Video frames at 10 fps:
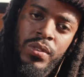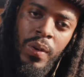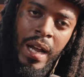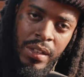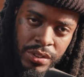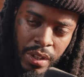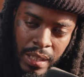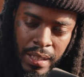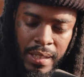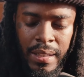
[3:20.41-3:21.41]
So I'll share
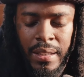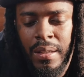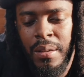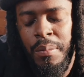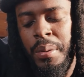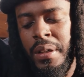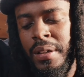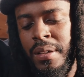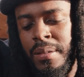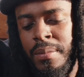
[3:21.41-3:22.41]
that. But
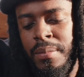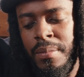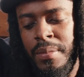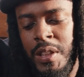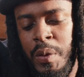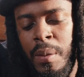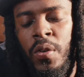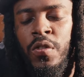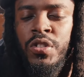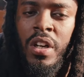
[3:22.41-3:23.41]
uh, it's been a
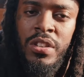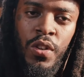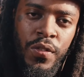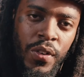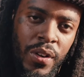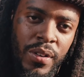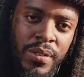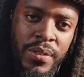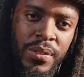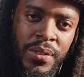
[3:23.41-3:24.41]
beautiful journey so far.
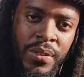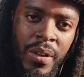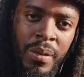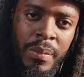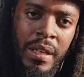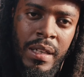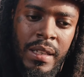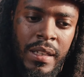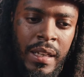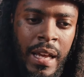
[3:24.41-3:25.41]
You know what I mean?
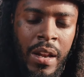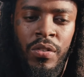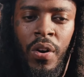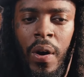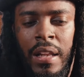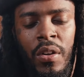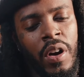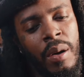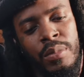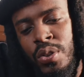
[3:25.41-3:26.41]
And, and I don't know how
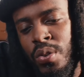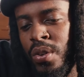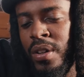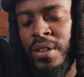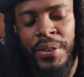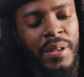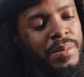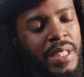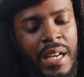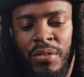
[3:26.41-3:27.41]
long I'm gonna do it. You know what I'm
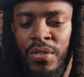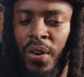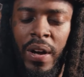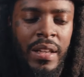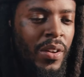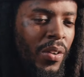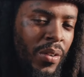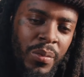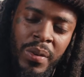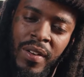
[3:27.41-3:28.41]
saying? I don't know how
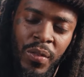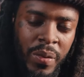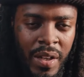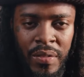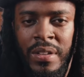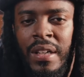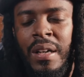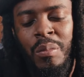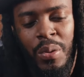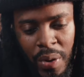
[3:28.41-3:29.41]
long, whatever, whatever.
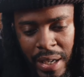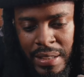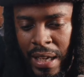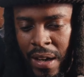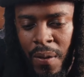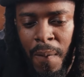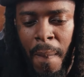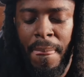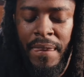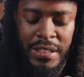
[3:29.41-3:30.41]
But right now,
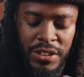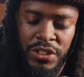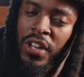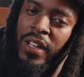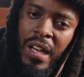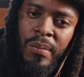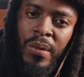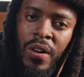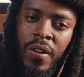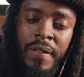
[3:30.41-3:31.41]
that's a journey I'm
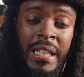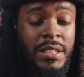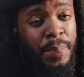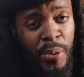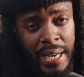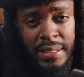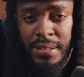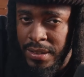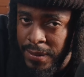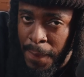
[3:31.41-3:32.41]
on. It's a
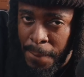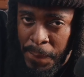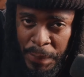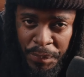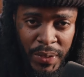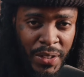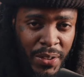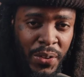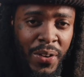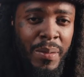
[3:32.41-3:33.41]
practice.
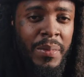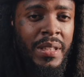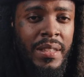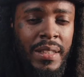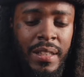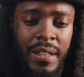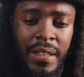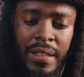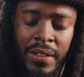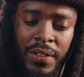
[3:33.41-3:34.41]
You heard me?
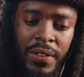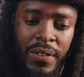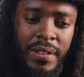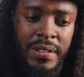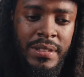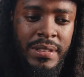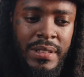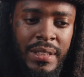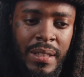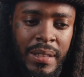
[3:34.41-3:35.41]
Uh, you know, it's,
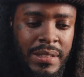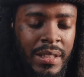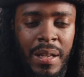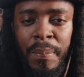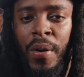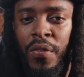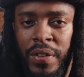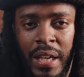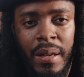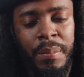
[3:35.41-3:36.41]
uh, it's nothing I'm
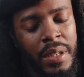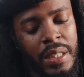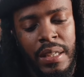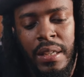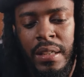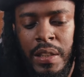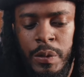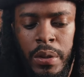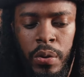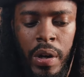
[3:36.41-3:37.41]
perfect at, but it's
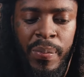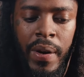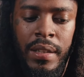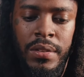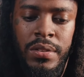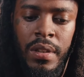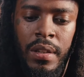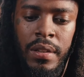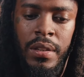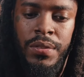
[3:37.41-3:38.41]
been a great practice
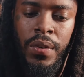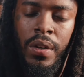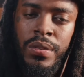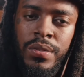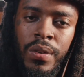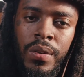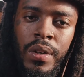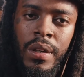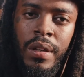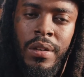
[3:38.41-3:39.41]
uh, thus far. So,
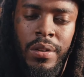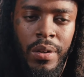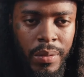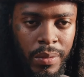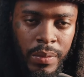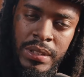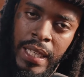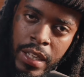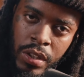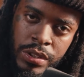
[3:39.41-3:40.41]
you know,
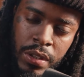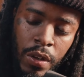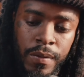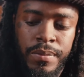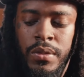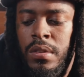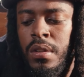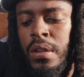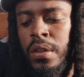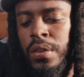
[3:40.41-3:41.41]
retain yourself.
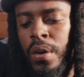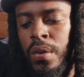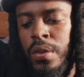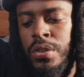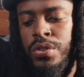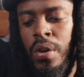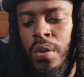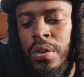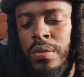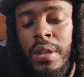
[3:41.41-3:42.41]
You know,
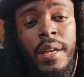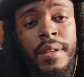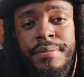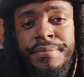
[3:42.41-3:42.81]
control your dick.